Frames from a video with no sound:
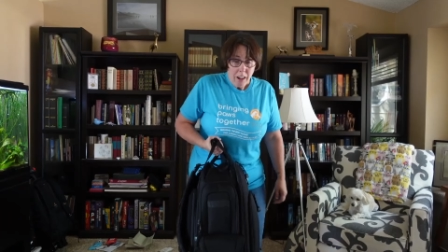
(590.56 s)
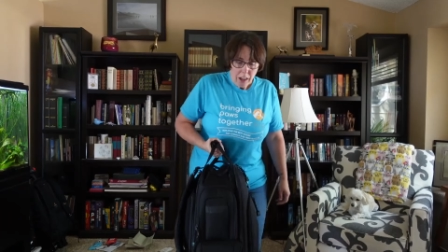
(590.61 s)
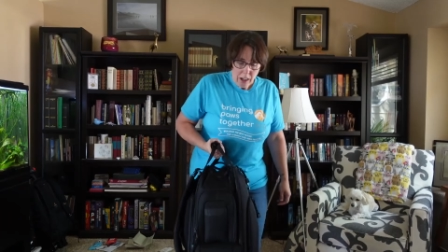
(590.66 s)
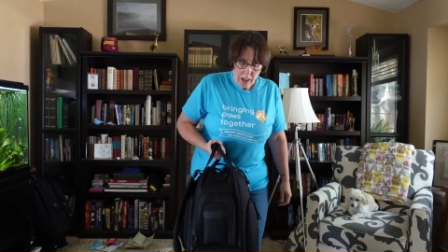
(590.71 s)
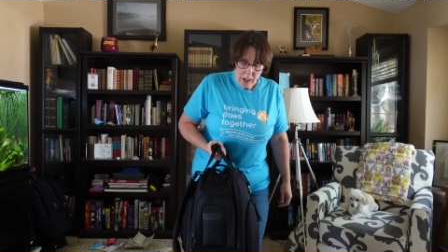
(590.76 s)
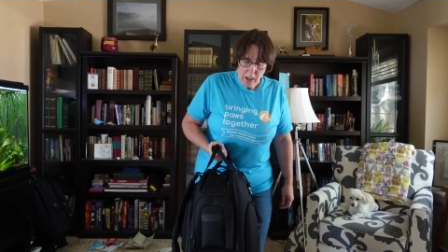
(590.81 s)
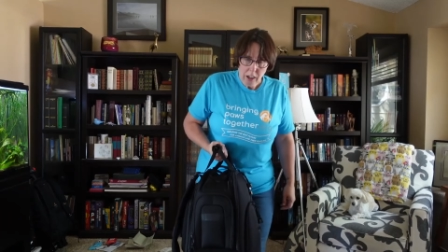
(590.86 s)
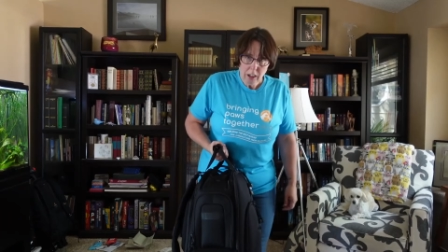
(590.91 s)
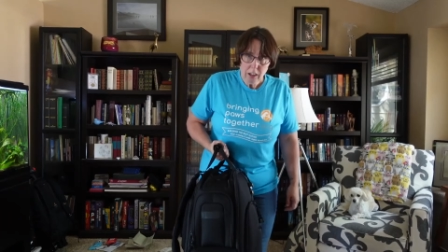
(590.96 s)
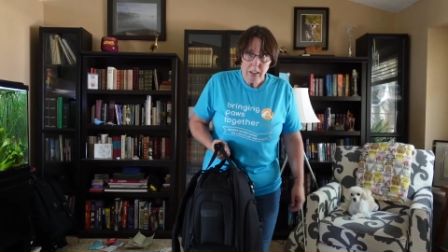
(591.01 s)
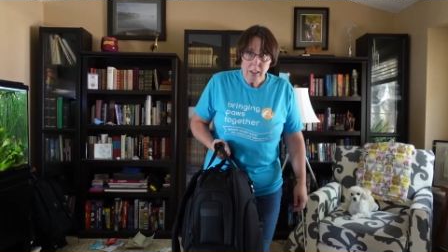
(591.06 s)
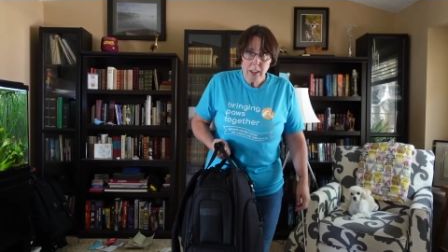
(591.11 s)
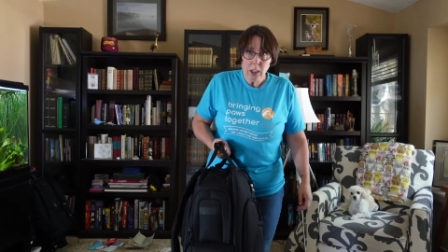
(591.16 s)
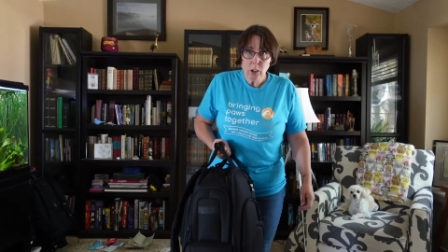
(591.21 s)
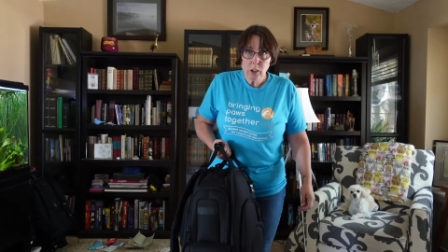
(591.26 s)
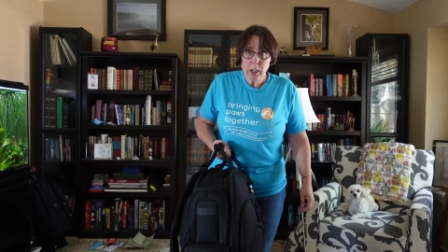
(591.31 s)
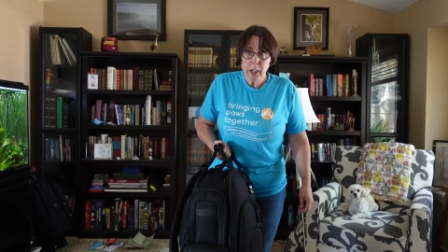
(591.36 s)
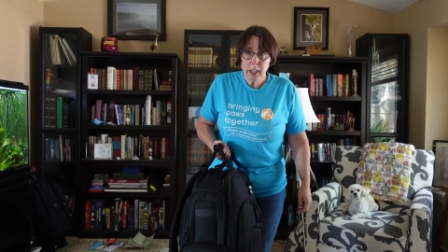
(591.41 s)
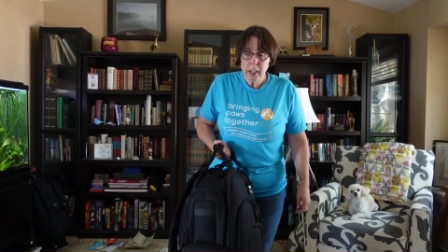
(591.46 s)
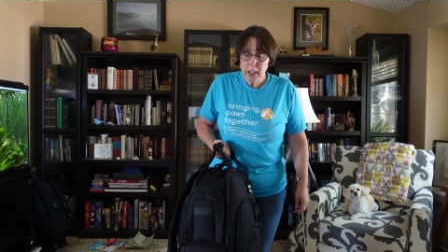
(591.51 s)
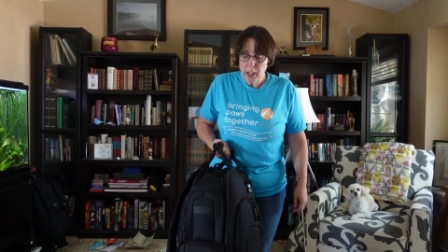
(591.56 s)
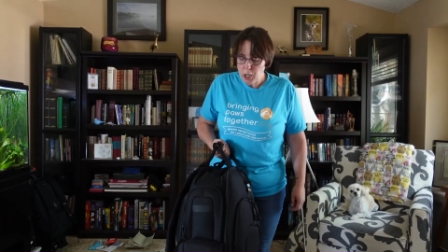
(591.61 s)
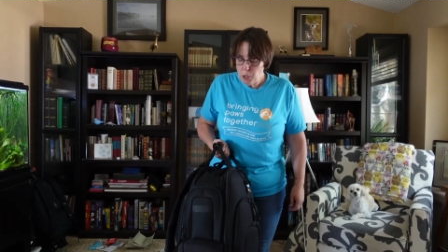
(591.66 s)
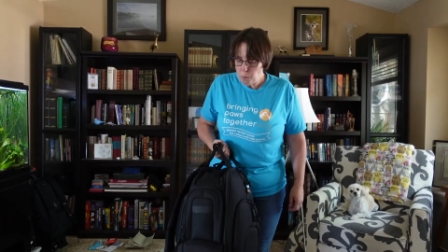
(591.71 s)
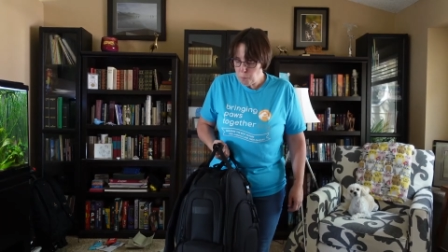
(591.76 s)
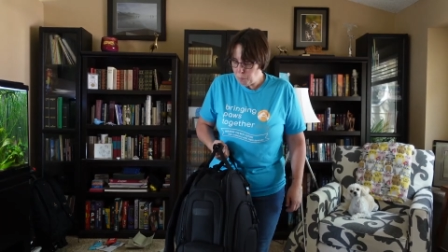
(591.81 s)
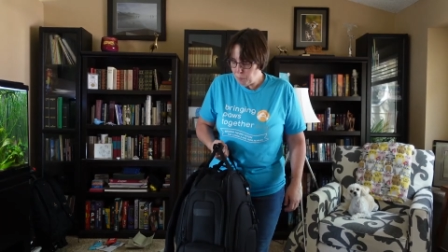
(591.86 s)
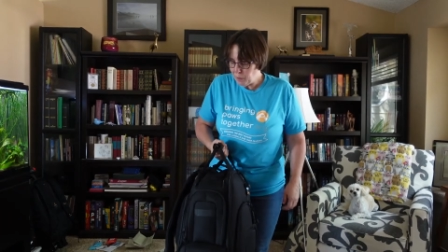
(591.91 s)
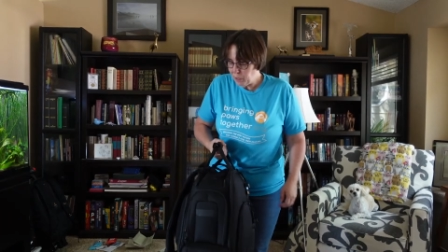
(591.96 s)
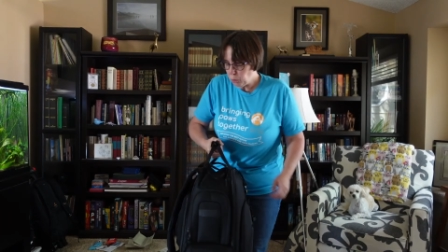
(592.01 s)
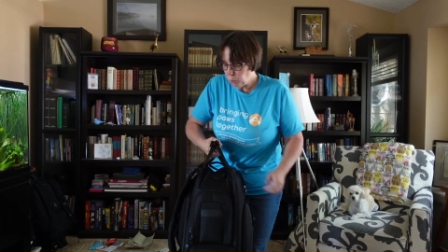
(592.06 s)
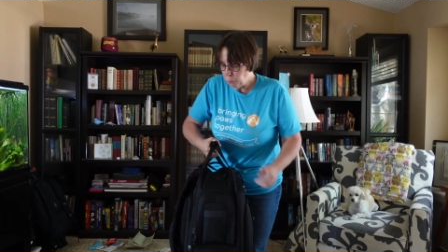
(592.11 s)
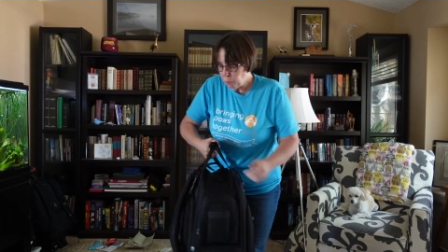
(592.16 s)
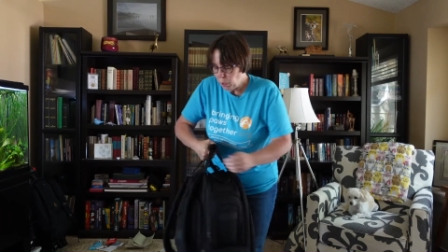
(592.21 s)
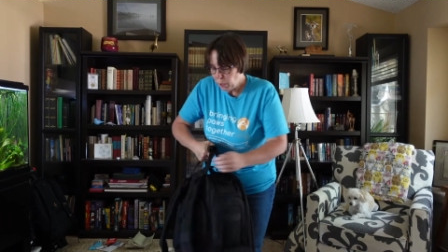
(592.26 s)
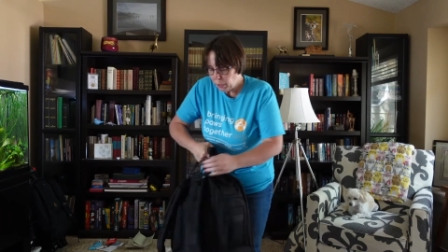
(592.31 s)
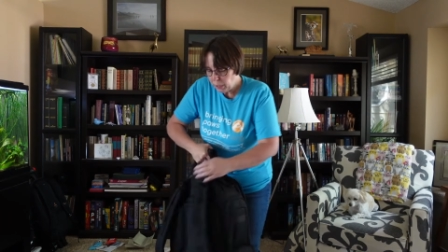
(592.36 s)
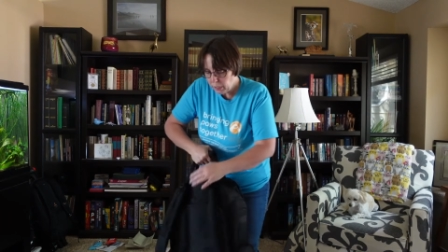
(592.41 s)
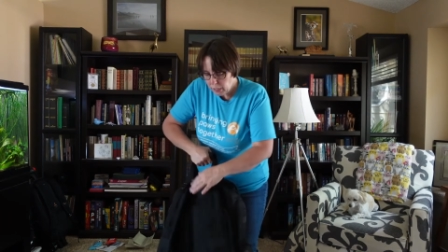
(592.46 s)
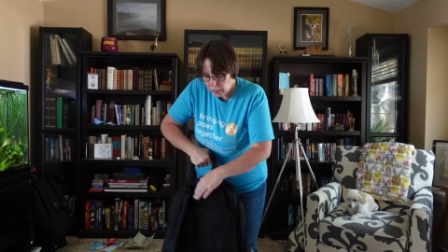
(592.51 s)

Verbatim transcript: All loaded up, let's put it